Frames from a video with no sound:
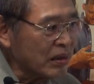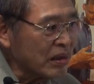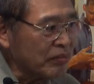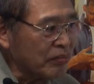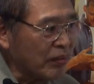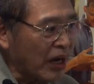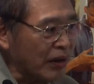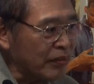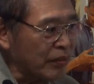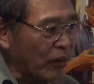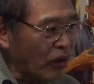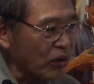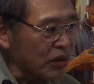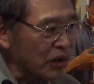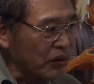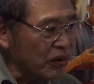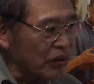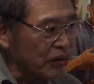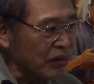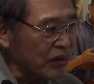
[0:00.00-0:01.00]
My
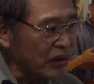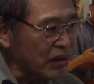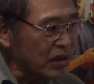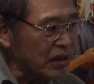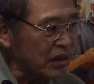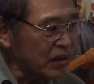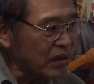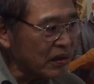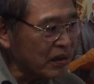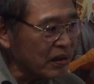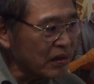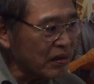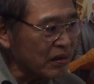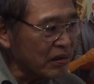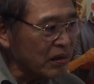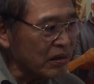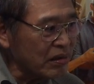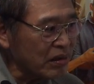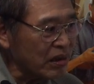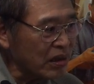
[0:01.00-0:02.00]
model is
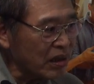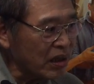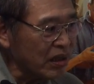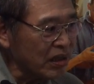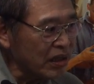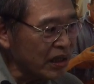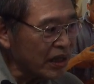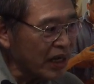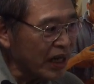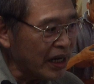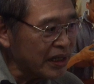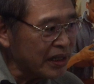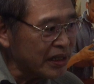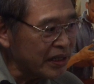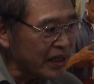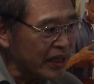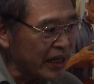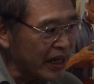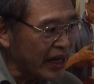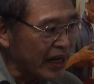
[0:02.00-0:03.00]

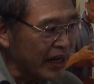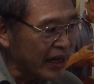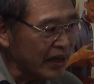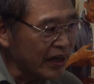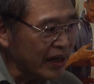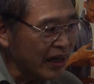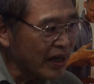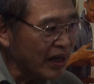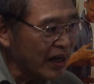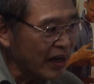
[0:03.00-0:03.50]
indicated here.